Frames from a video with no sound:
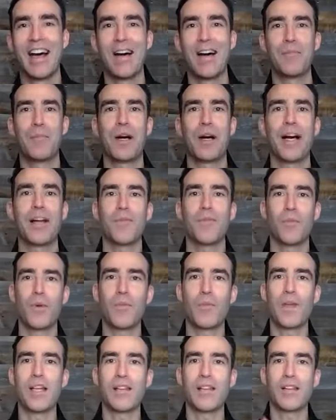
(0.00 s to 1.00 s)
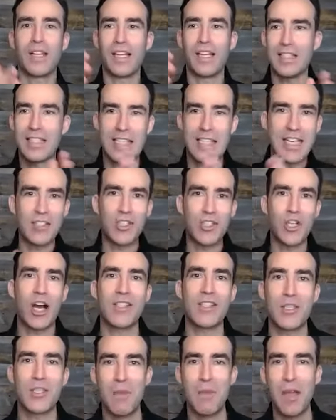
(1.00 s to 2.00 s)
But when we look at, let's say
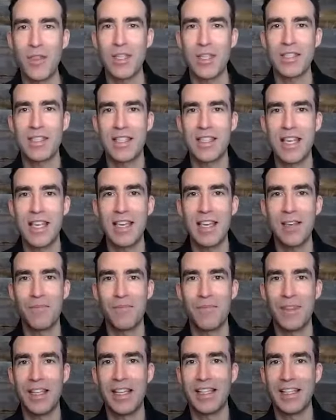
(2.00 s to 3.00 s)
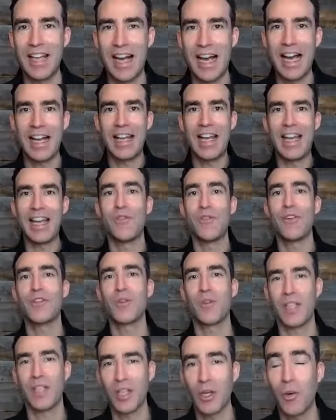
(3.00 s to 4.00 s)
John Smith is the
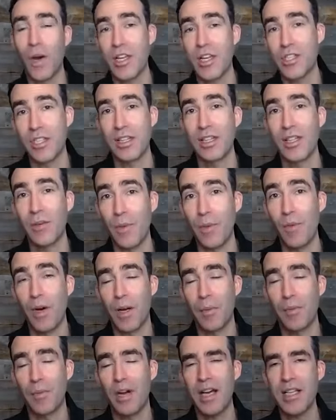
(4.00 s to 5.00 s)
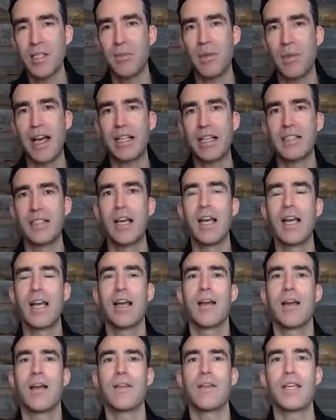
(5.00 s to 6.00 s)
individual in question that we want to prospect,
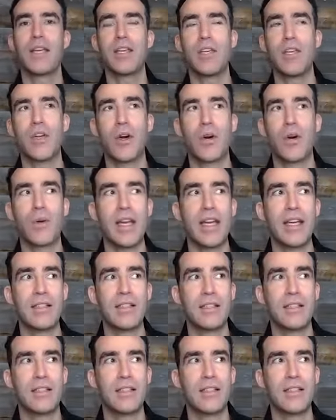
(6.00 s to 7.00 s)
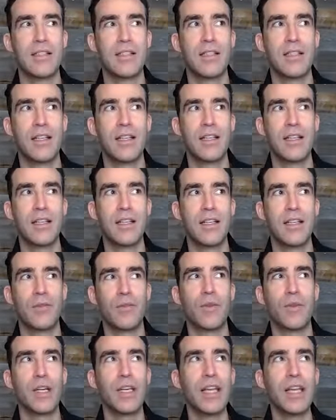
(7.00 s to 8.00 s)

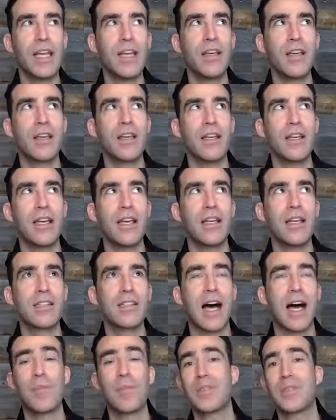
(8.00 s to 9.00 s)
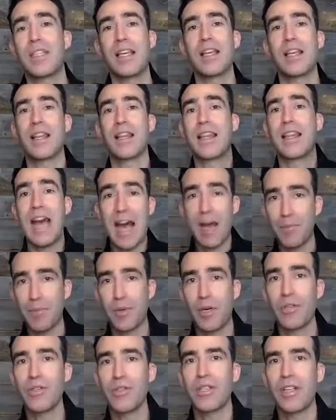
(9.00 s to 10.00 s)
it really is up to that
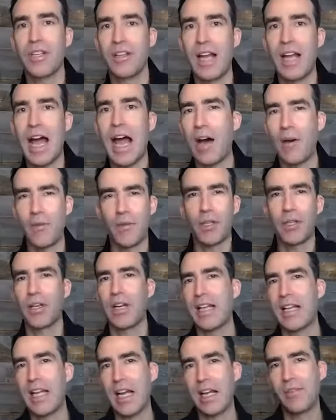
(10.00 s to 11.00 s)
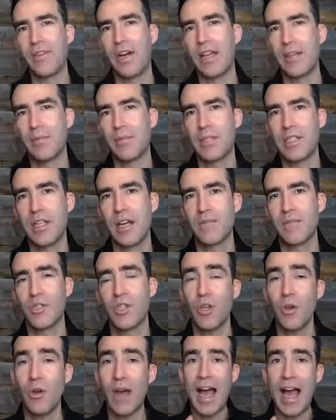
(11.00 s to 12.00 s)
person how they're going to identify themselves. So
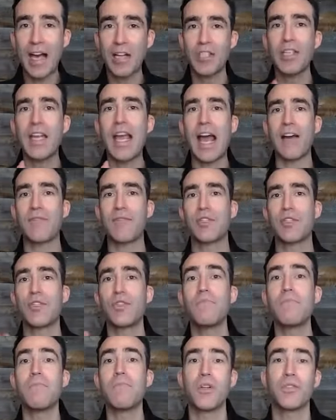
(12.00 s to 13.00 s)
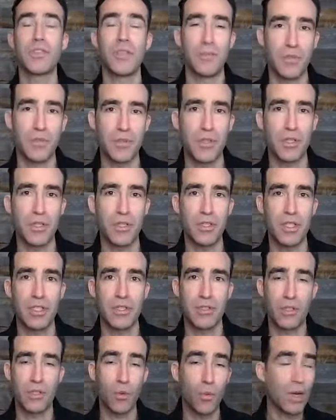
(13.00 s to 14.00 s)
you actually have to do multiple
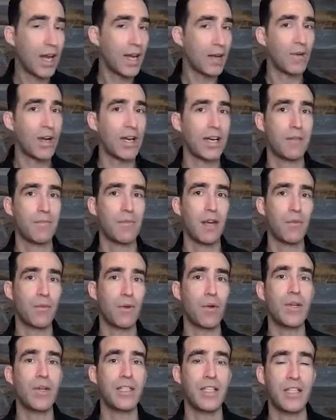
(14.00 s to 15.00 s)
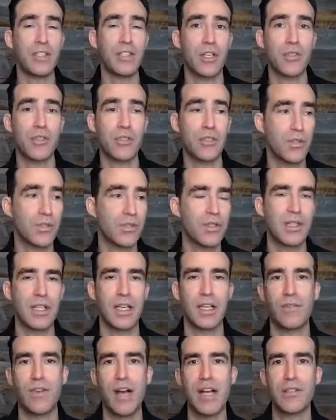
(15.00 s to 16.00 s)
searches. So what I recommend, what we teach our students and
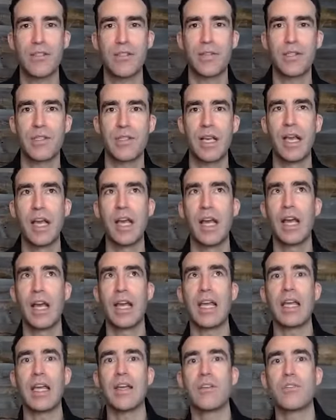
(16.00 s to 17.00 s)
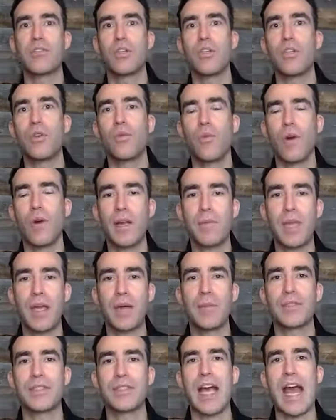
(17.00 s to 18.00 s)
advisors, is you want to be
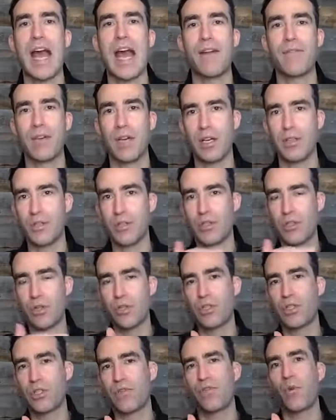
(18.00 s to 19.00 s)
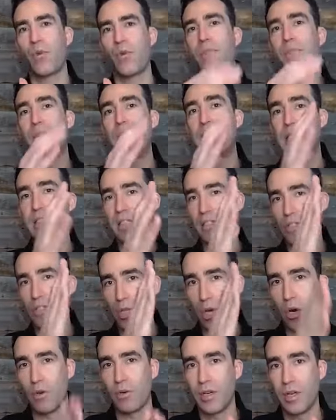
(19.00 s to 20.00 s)
able to have a search for business
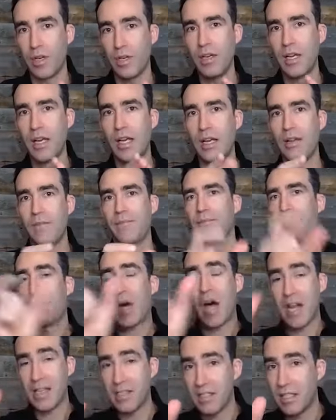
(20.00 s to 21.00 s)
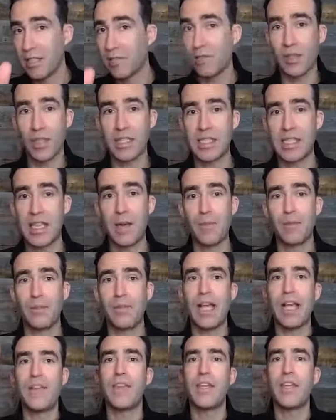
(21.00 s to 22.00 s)
owner, Boston, for
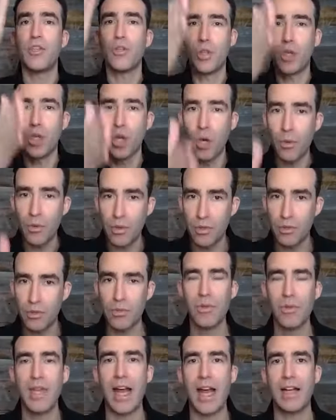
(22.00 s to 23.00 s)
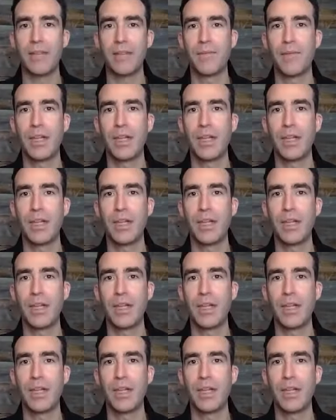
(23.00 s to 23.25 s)
example, and then you go through that